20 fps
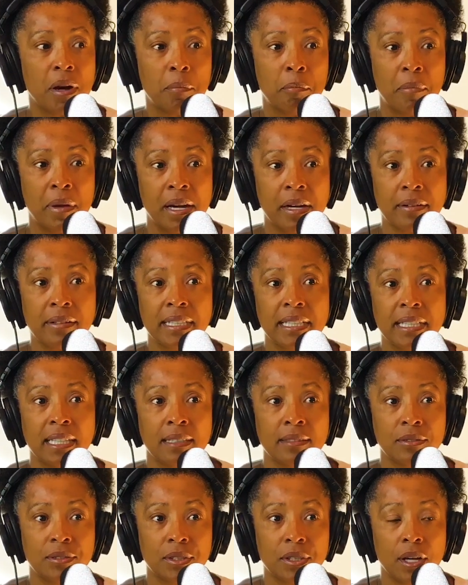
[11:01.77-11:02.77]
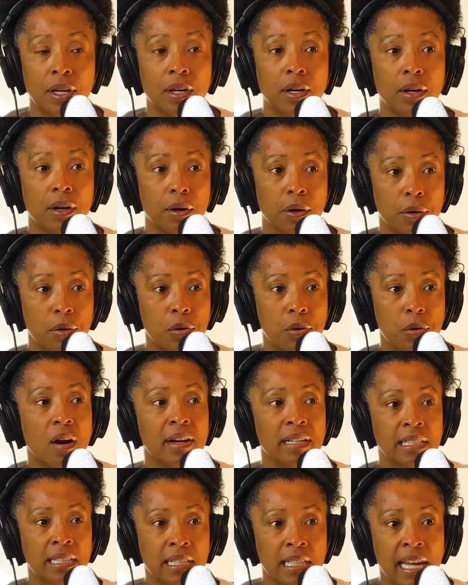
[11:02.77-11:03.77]
Americans who are
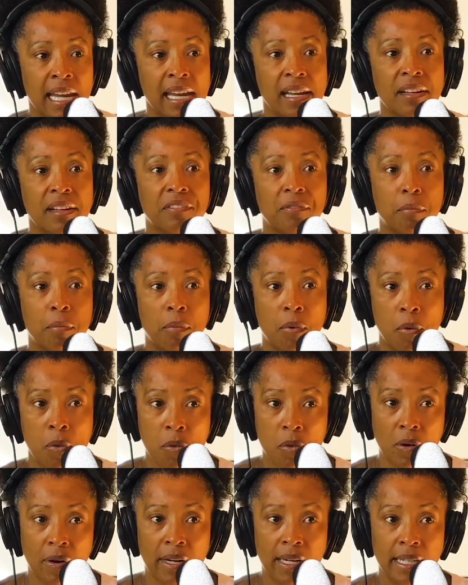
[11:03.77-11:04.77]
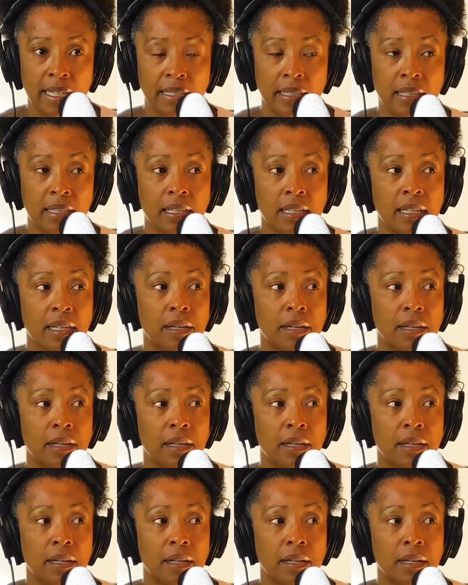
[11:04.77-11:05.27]
native born